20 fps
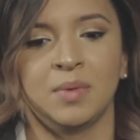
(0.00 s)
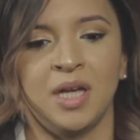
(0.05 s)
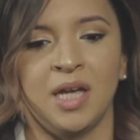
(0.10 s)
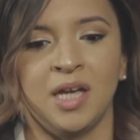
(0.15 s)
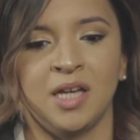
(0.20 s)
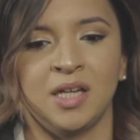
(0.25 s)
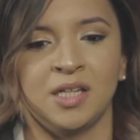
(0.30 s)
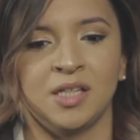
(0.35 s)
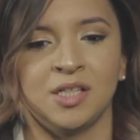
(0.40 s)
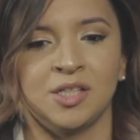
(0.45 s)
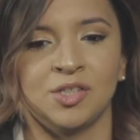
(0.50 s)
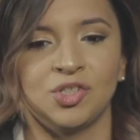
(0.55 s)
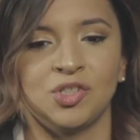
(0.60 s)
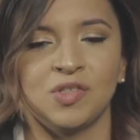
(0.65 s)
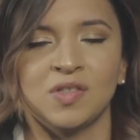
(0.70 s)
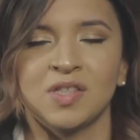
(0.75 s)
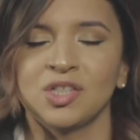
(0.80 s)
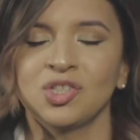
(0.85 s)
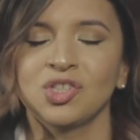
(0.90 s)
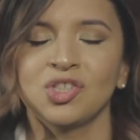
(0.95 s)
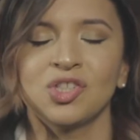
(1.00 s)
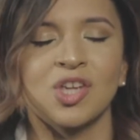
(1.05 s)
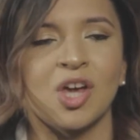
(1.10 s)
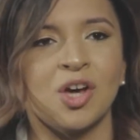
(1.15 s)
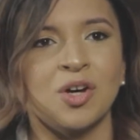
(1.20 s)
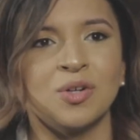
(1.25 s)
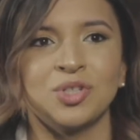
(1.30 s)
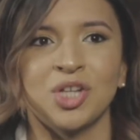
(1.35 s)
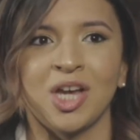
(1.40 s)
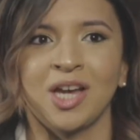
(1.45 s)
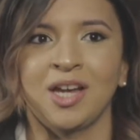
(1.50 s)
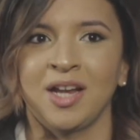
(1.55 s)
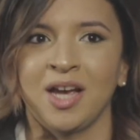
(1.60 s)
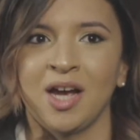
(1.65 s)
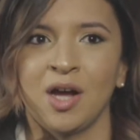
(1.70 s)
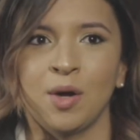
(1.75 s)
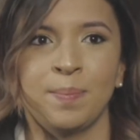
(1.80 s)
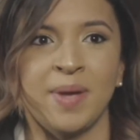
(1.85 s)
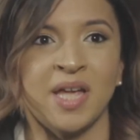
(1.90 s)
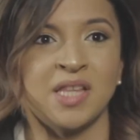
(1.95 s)
And she said, just go check it
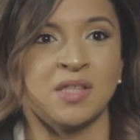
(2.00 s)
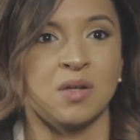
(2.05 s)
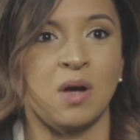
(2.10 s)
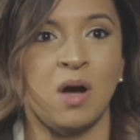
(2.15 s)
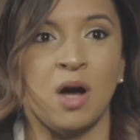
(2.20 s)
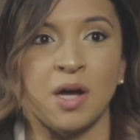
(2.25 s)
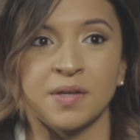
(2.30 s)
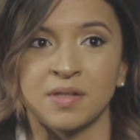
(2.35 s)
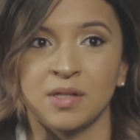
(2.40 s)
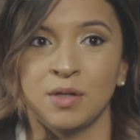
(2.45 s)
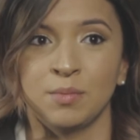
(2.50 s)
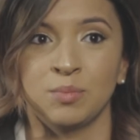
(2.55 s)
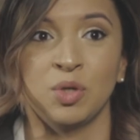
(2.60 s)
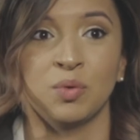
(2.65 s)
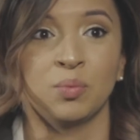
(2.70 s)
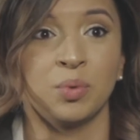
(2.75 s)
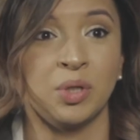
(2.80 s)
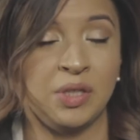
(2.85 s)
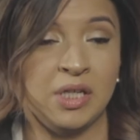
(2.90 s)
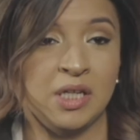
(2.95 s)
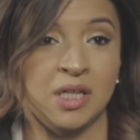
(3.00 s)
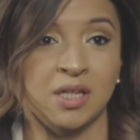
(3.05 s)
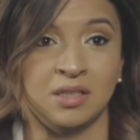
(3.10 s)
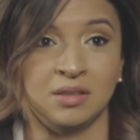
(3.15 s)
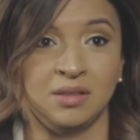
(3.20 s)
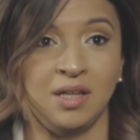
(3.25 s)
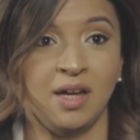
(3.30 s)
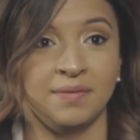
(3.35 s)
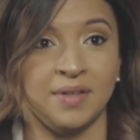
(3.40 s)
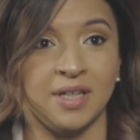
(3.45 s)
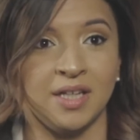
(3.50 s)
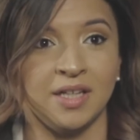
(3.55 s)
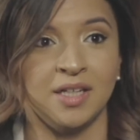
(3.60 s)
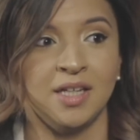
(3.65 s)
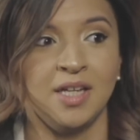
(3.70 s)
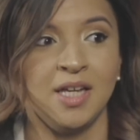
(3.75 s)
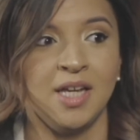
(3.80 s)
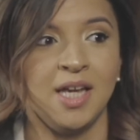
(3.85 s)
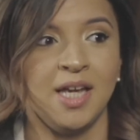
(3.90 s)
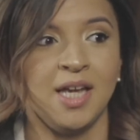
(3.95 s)
out. Ben's awesome. You're really gonna love it.
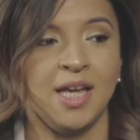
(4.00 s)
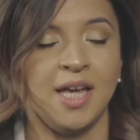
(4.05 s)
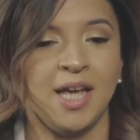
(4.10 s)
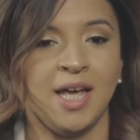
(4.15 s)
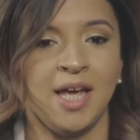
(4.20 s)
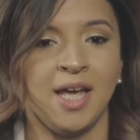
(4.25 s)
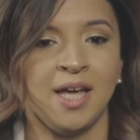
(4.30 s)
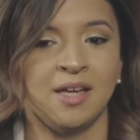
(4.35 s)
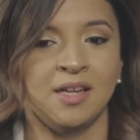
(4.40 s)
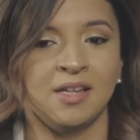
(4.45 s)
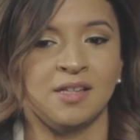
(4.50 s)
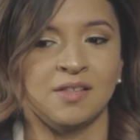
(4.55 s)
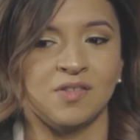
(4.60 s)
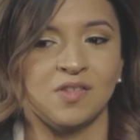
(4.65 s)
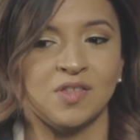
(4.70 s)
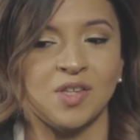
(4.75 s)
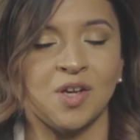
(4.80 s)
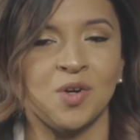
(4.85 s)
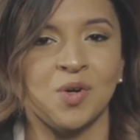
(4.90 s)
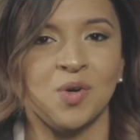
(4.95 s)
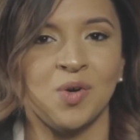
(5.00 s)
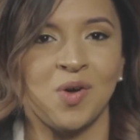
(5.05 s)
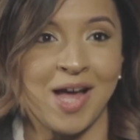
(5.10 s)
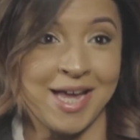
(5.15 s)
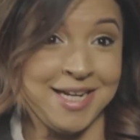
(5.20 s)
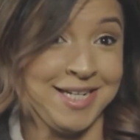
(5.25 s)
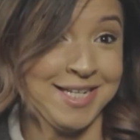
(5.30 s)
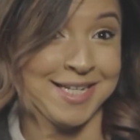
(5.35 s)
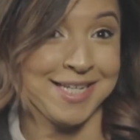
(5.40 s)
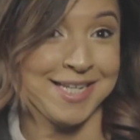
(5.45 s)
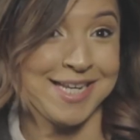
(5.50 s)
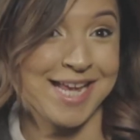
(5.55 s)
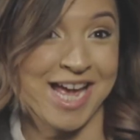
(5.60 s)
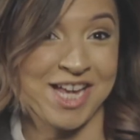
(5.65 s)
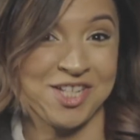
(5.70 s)
And so I did.